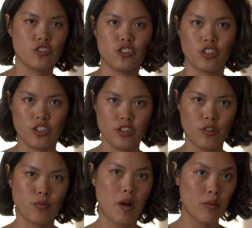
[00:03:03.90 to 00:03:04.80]
sugar,
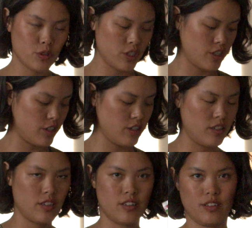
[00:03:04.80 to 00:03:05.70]
or palm sugar
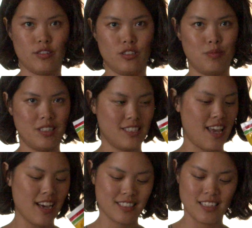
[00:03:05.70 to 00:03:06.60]
to be
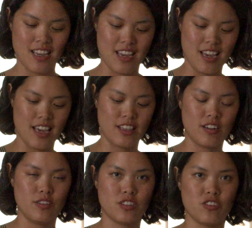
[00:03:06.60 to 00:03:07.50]
exact, and then
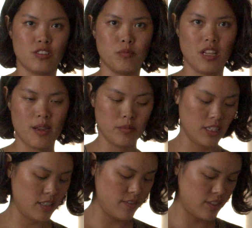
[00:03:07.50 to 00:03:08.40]
also some lime
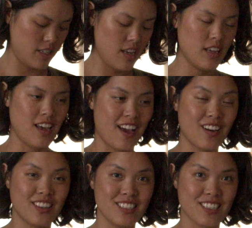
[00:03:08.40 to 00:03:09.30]
leaves. I
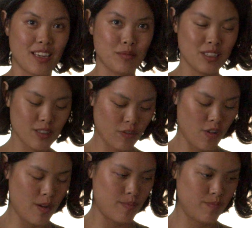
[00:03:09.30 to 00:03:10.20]
got these lime leaves
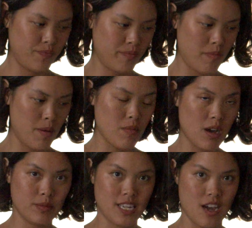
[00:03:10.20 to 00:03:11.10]
from my
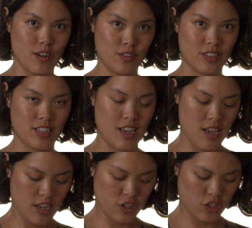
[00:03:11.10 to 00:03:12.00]
mom's house
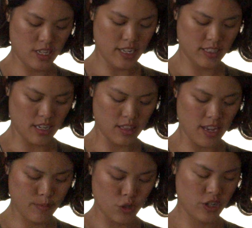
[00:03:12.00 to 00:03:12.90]
because she has a
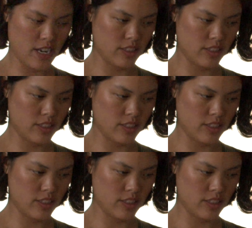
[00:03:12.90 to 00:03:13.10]
lime tree